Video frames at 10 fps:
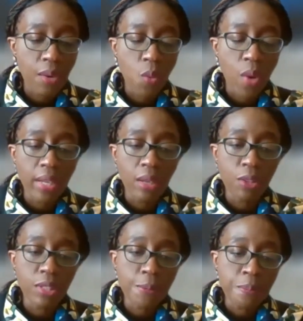why
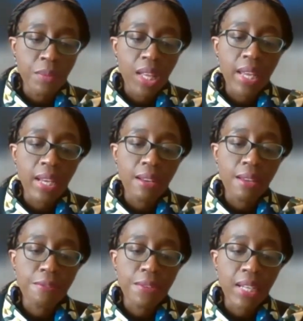not? And
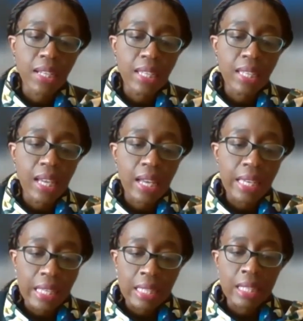finally,
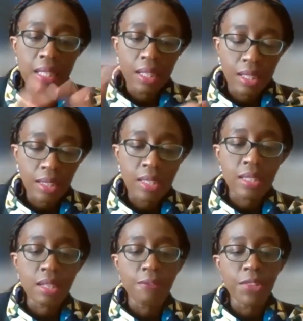in
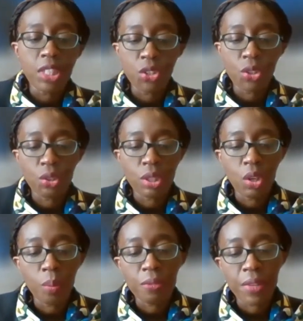this conversation on the
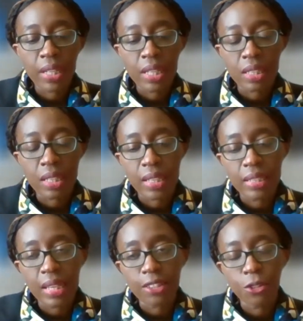global financial
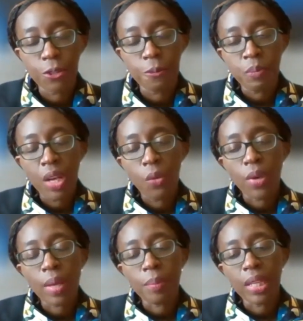architecture,
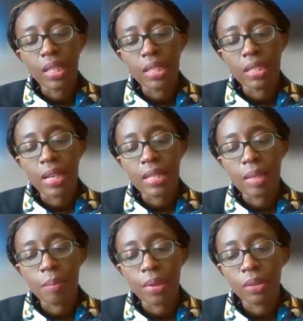we are beginning to
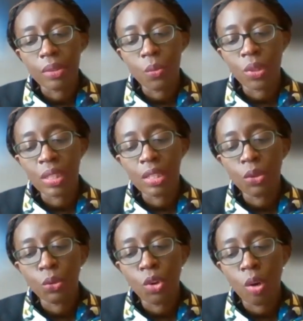ask about what the
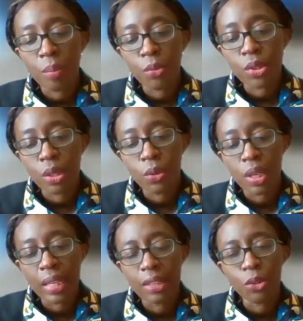new normal must
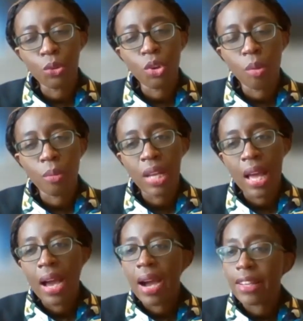look like. A new normal
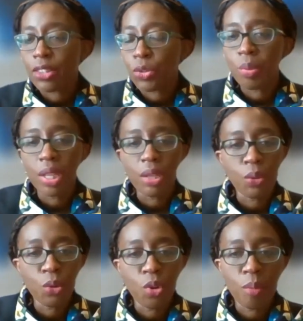has to be a
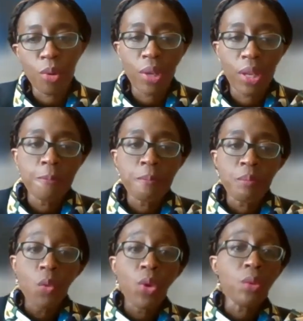new normal where
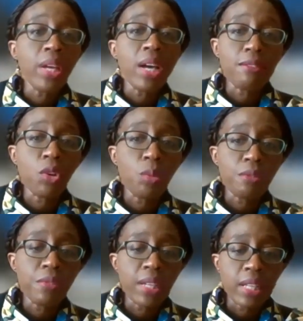when we have
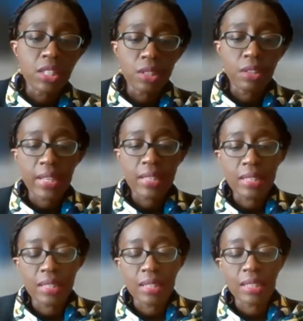global financial
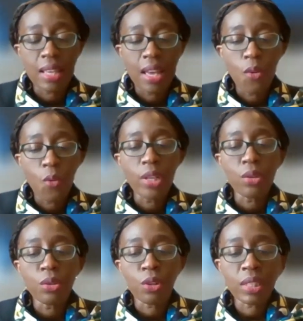crises, we
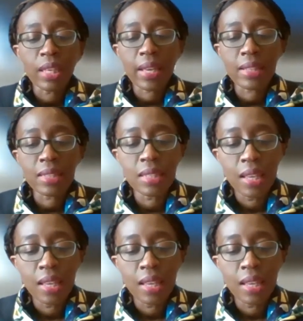do not get